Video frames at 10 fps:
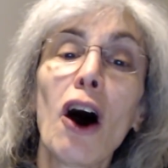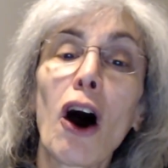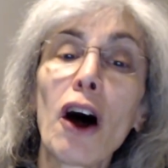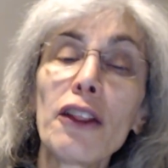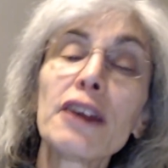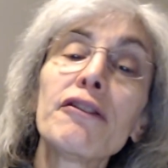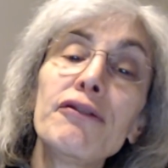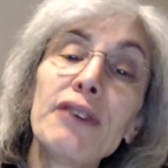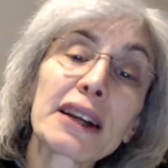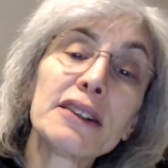on the
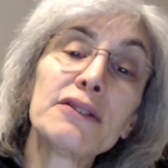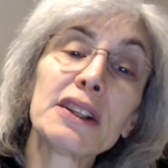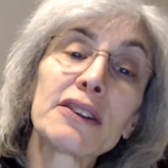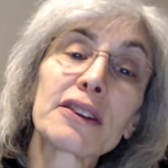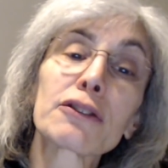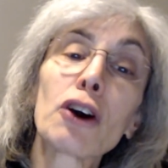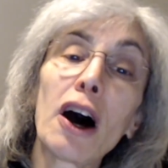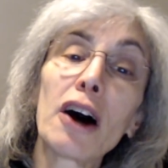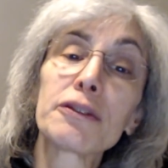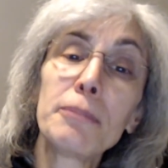effectiveness of
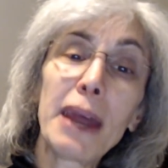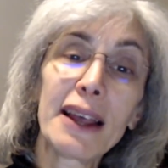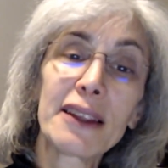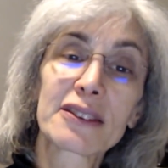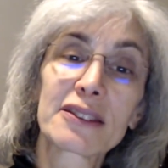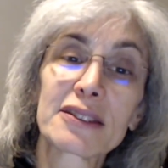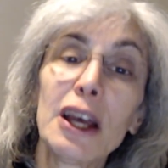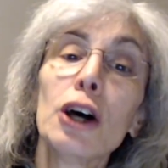gauze masks